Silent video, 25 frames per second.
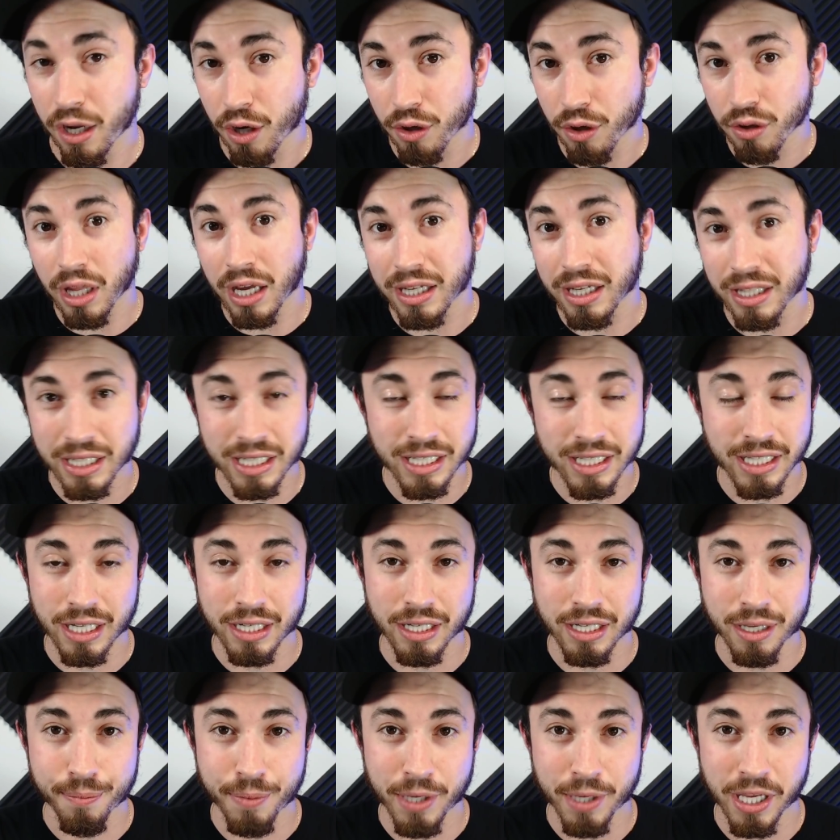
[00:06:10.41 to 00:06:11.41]
luckily he can
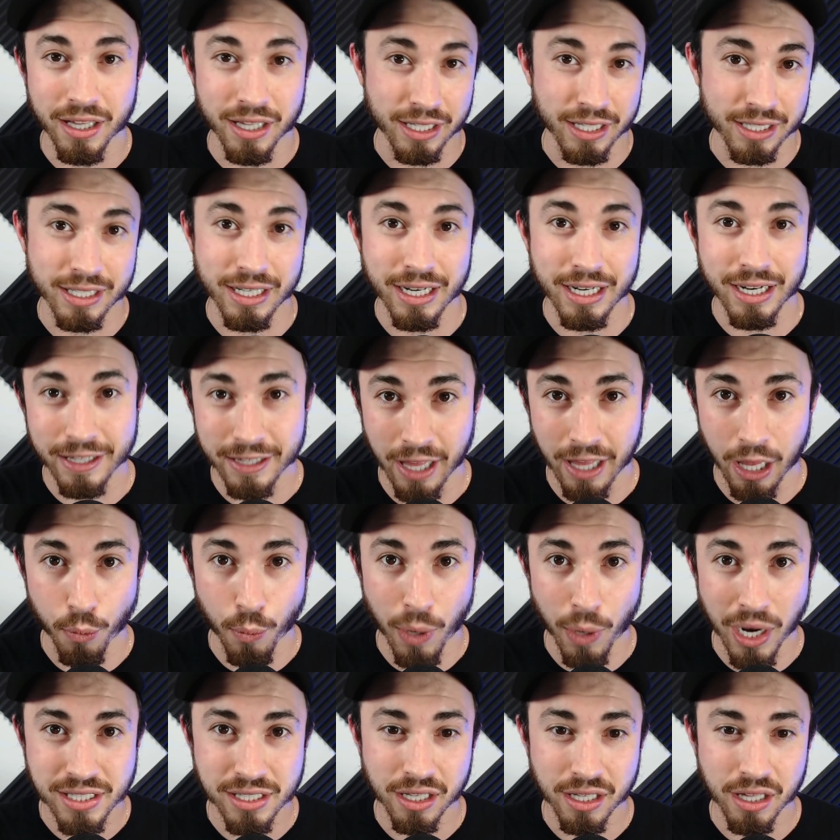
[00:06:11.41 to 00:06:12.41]
compete in like an Inland
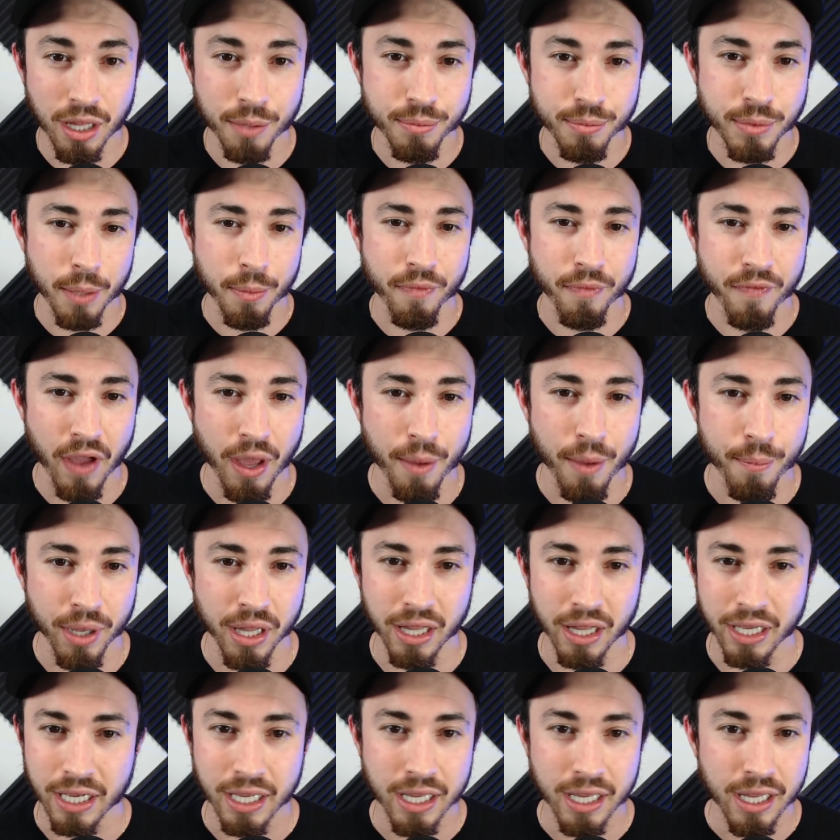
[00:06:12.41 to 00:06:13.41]
Wrestling Club type event, but like,